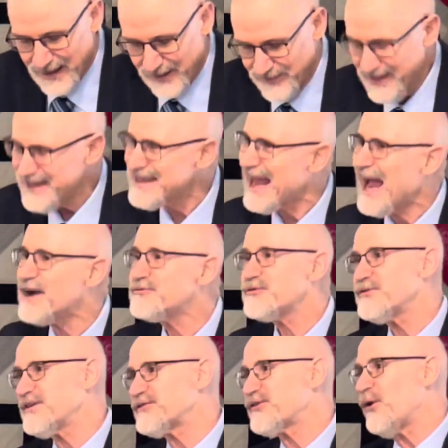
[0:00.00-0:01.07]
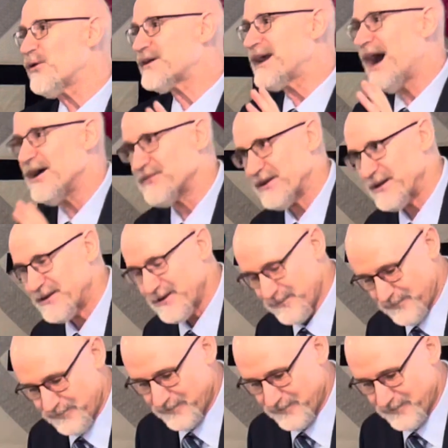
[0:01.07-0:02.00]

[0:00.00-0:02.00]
And then after this whole covenant,